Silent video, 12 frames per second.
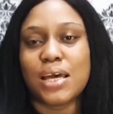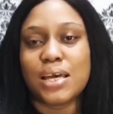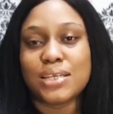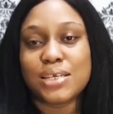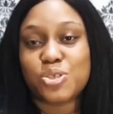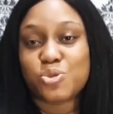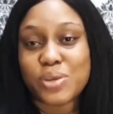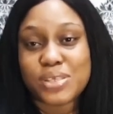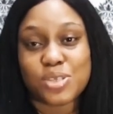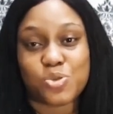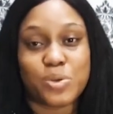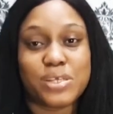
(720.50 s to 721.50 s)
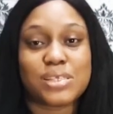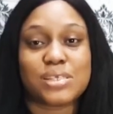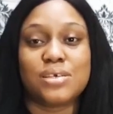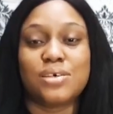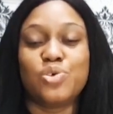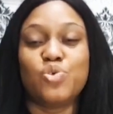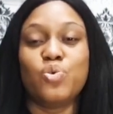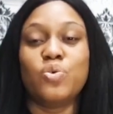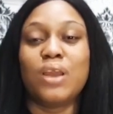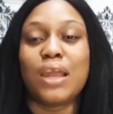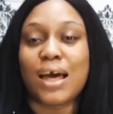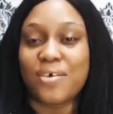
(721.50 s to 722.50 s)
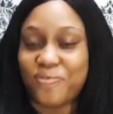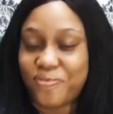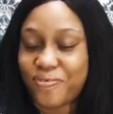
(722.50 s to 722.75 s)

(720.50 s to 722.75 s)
This 2020, you will laugh.